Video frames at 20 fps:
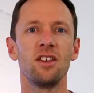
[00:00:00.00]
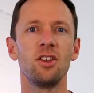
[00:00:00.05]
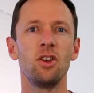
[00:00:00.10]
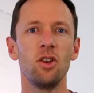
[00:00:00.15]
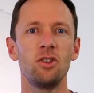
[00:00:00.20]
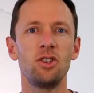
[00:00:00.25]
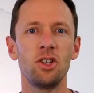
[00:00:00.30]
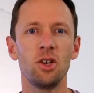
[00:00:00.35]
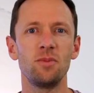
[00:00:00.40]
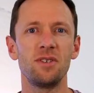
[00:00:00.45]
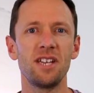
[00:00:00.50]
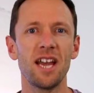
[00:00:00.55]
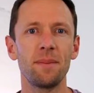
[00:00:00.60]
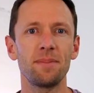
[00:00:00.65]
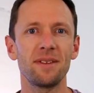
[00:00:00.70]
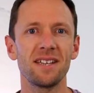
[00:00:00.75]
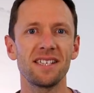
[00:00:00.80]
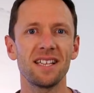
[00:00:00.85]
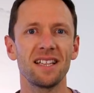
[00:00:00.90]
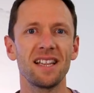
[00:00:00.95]
YouTube
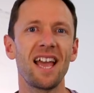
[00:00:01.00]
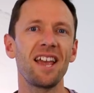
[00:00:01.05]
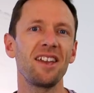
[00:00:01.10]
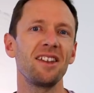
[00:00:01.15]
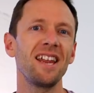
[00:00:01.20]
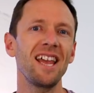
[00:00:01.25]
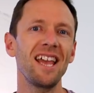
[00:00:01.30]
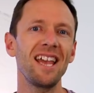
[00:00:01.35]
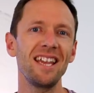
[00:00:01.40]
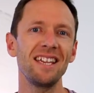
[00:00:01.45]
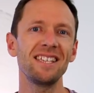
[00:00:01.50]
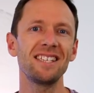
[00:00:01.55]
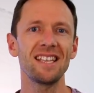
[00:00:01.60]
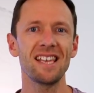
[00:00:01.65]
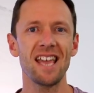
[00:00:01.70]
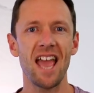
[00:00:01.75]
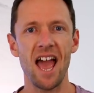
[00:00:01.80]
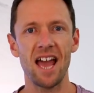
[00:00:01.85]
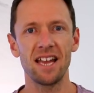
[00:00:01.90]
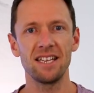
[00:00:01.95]
chapters allow you to
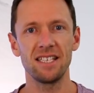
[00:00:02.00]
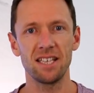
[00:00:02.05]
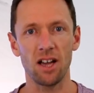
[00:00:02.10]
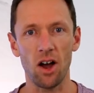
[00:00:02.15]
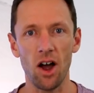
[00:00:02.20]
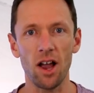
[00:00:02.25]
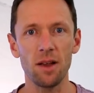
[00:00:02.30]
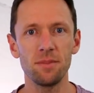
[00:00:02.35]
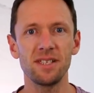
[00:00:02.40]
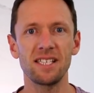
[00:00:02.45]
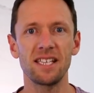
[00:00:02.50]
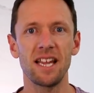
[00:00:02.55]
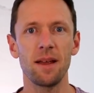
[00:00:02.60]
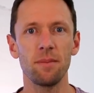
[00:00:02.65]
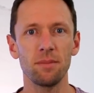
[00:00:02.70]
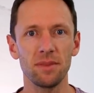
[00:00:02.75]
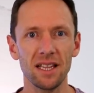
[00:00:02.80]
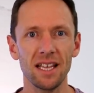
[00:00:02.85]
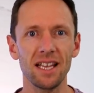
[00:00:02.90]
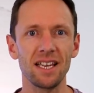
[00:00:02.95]
easily add
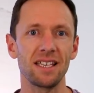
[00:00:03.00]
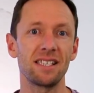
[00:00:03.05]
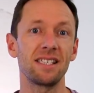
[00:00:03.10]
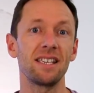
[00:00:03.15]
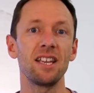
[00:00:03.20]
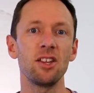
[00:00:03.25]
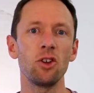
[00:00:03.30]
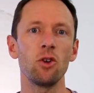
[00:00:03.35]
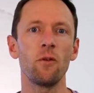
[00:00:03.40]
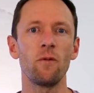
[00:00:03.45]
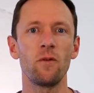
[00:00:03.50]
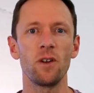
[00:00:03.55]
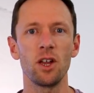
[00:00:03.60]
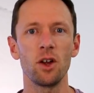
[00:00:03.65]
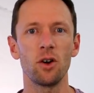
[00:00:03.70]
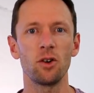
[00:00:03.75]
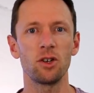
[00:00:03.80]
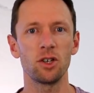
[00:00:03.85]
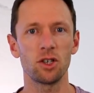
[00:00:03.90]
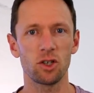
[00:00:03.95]
timestamped links in your
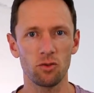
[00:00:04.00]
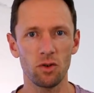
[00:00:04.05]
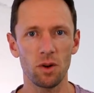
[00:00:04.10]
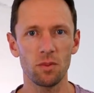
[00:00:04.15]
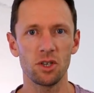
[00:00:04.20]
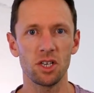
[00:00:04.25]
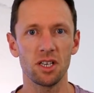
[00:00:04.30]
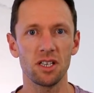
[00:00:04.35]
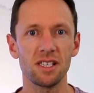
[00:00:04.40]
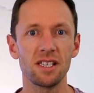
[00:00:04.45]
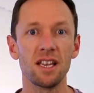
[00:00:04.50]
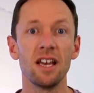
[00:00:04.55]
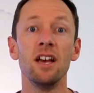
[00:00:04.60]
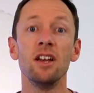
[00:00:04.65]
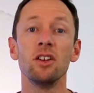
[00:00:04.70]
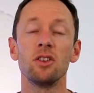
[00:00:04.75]
video descriptions